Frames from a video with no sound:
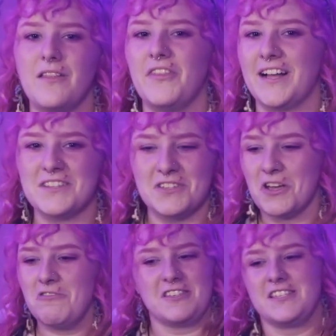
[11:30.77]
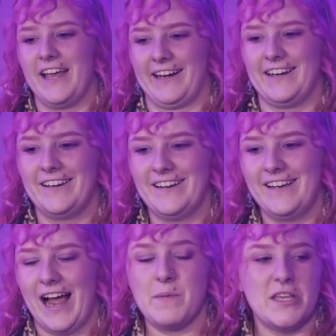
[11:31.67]
That's so sick.
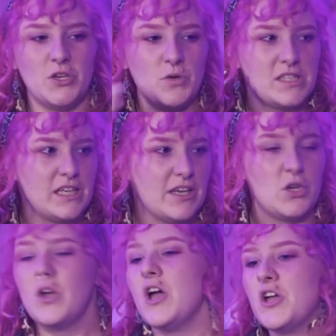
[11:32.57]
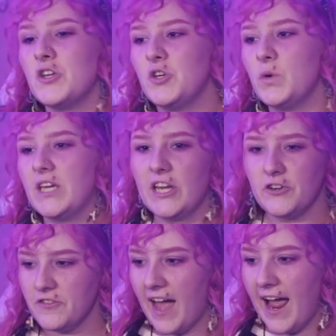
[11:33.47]
I mean, you see, you
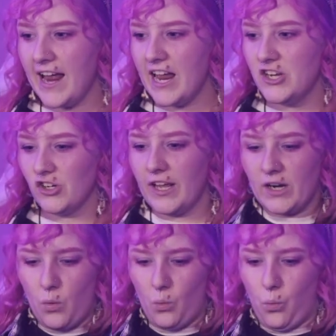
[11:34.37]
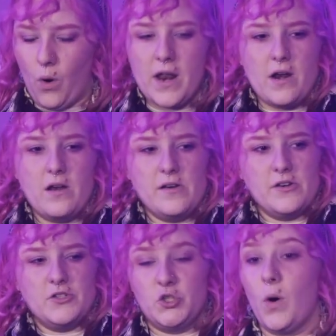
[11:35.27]
hear that and you're like, what
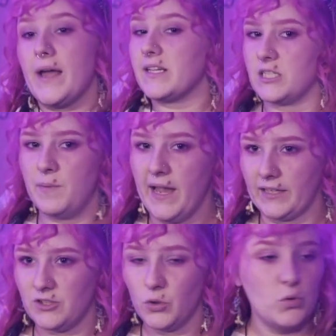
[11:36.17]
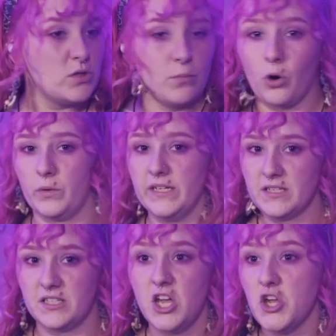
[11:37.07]
do I expect? Who's
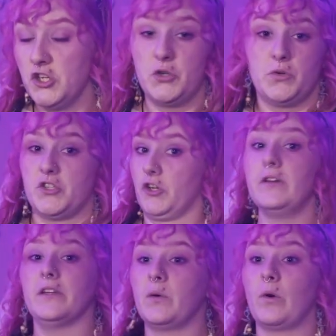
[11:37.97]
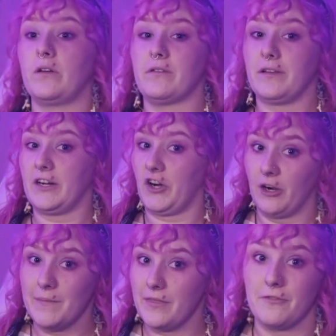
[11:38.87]
Maurice? You certainly wouldn't think
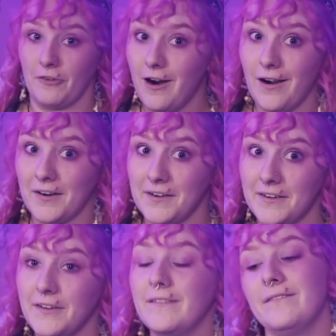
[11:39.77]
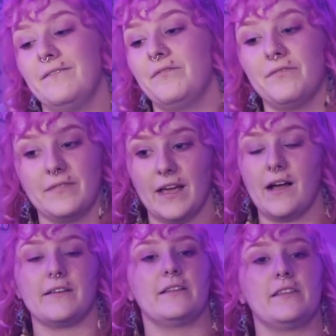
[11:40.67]
Kermit the Frog
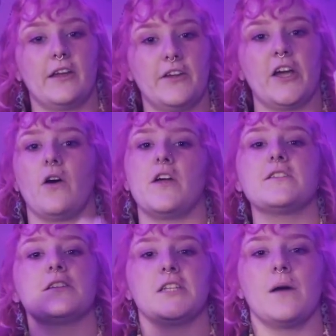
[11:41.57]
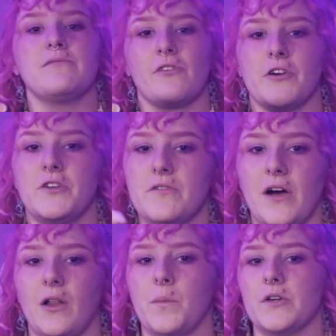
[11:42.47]
that there you go. There's a dub for you
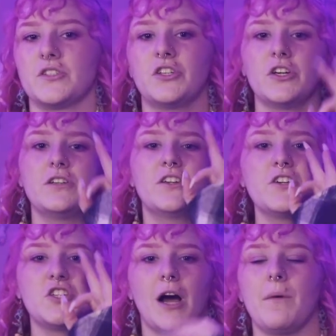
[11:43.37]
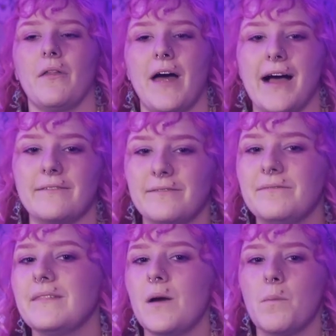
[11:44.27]
developers. Good good job on that.
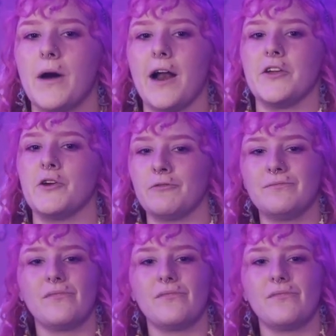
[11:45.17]
Proud of you.